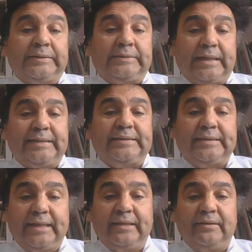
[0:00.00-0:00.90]
There is
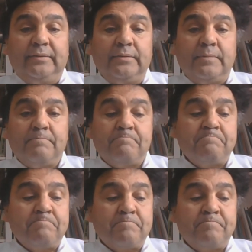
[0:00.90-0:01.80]
still
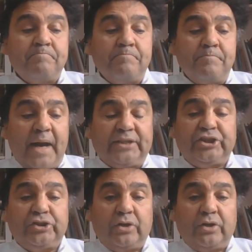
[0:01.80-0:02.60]
much